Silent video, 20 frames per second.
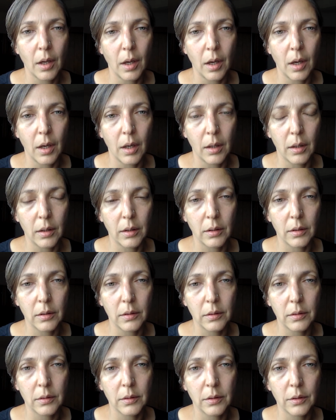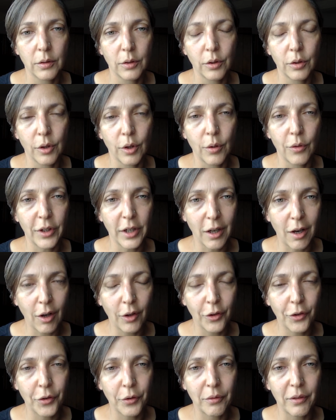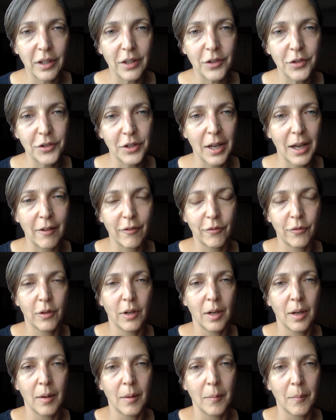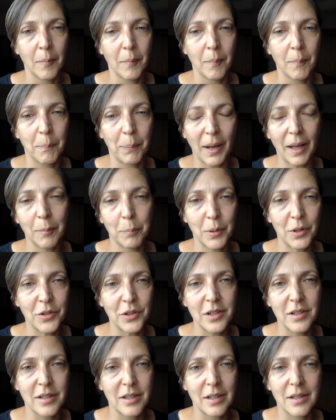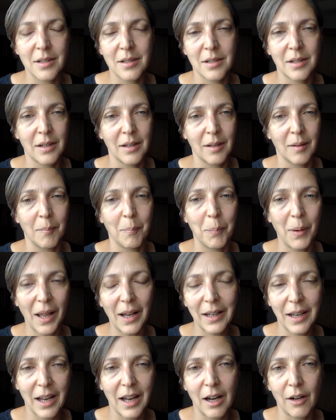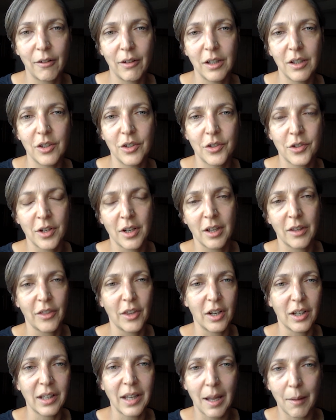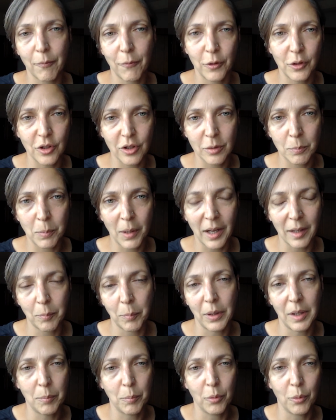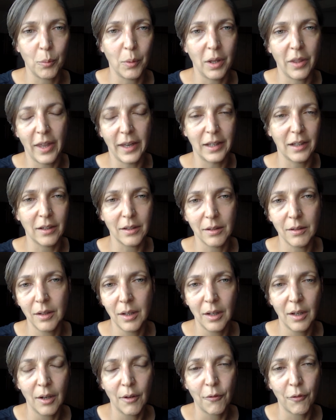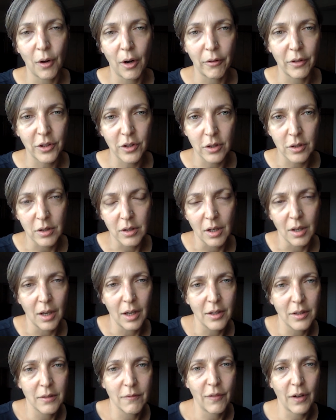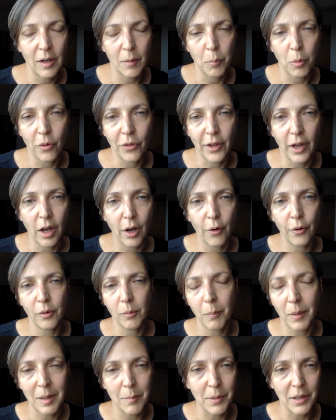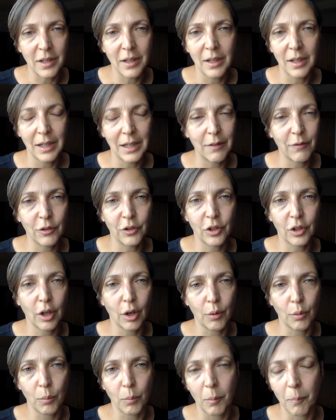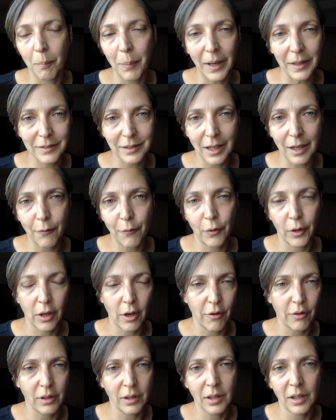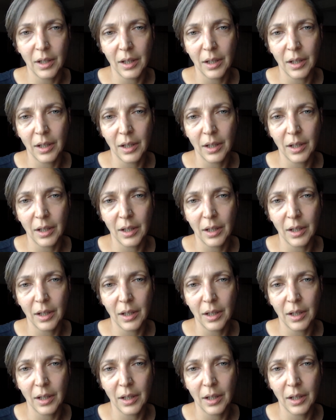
The answer is to have black businesses, black areas that are kept for just black people where they can flourish and develop on their own, and maybe even to go back to Africa and,